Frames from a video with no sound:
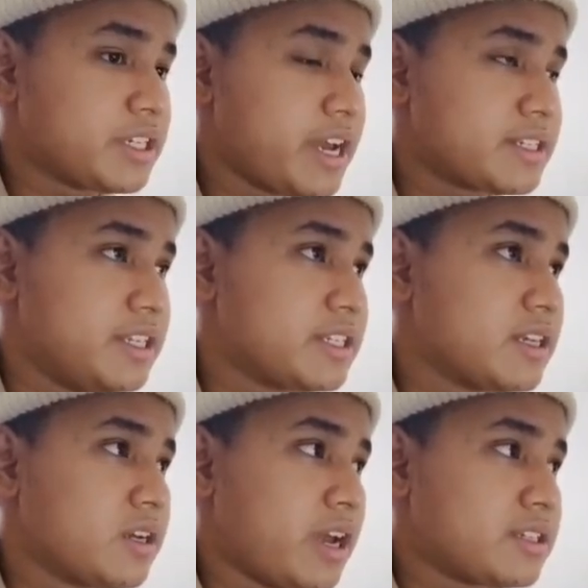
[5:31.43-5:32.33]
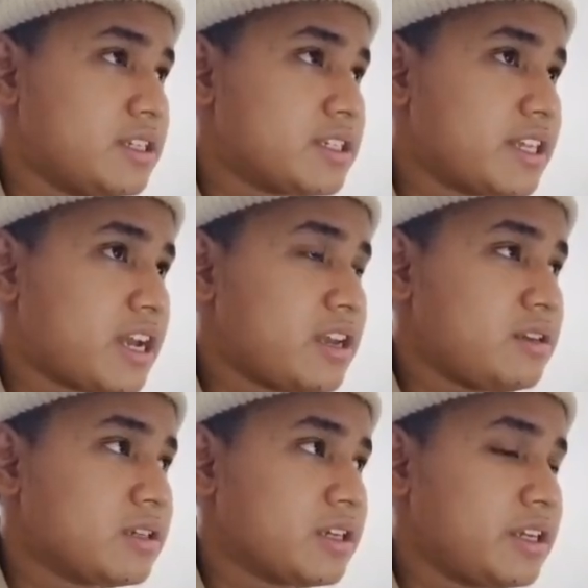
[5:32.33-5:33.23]
as the second
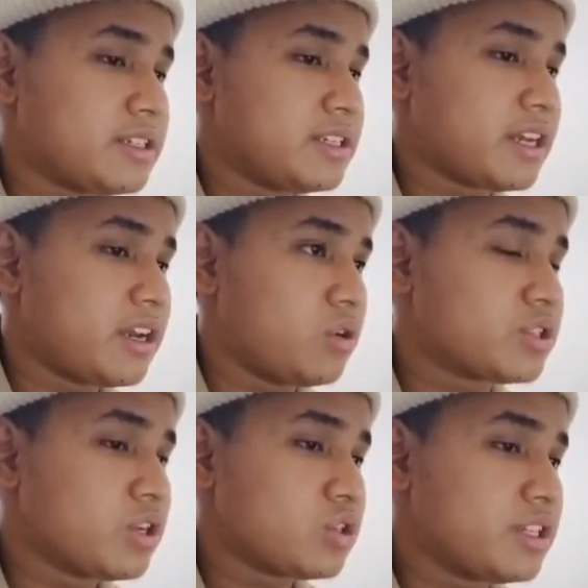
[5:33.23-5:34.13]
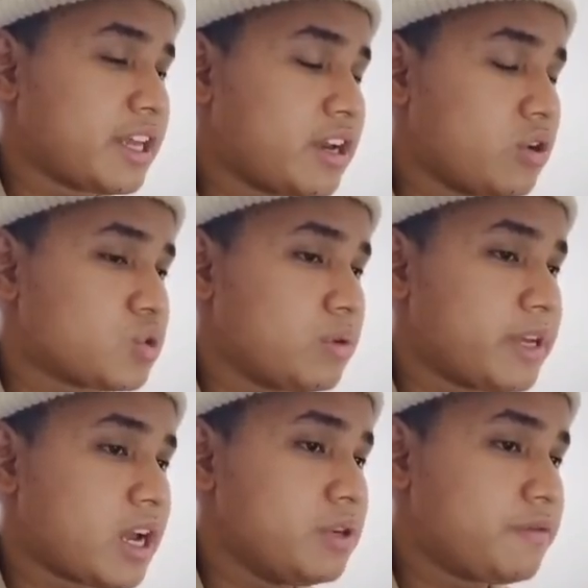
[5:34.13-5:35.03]
nodes. So the second nodes will
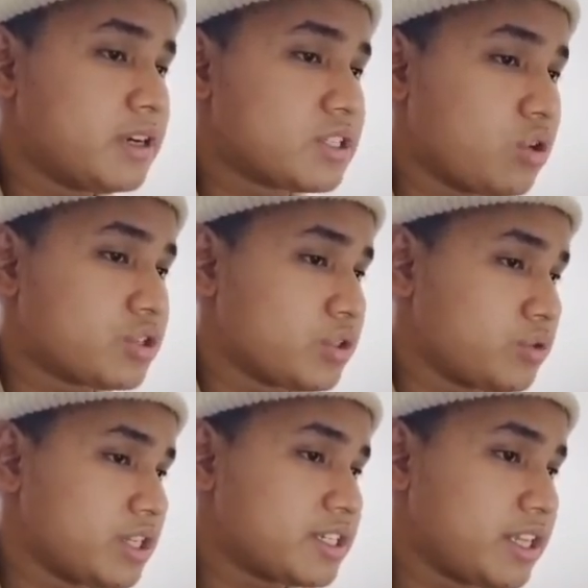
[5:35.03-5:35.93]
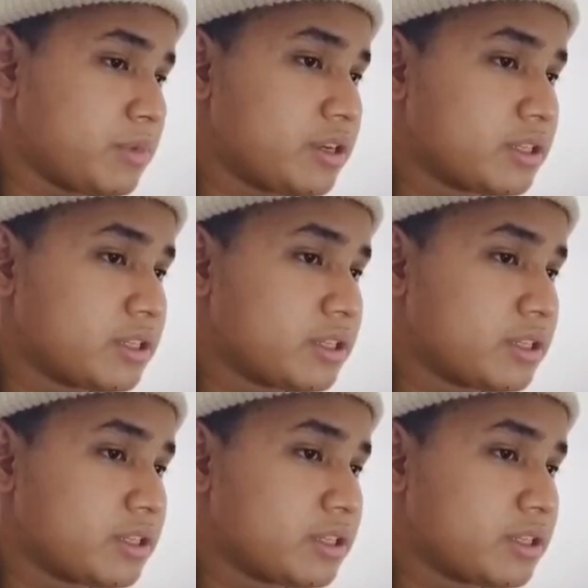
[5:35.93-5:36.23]
become the first nodes using this statement.